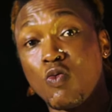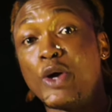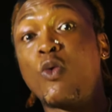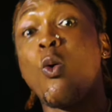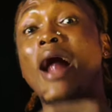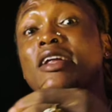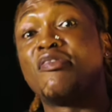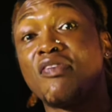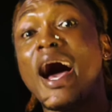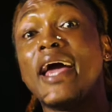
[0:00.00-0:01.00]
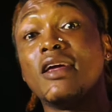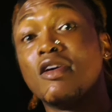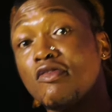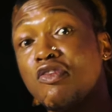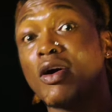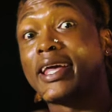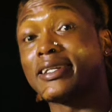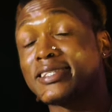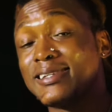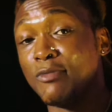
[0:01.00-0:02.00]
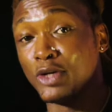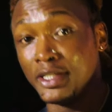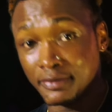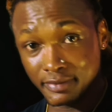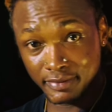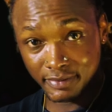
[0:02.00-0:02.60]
we qualify for get the money.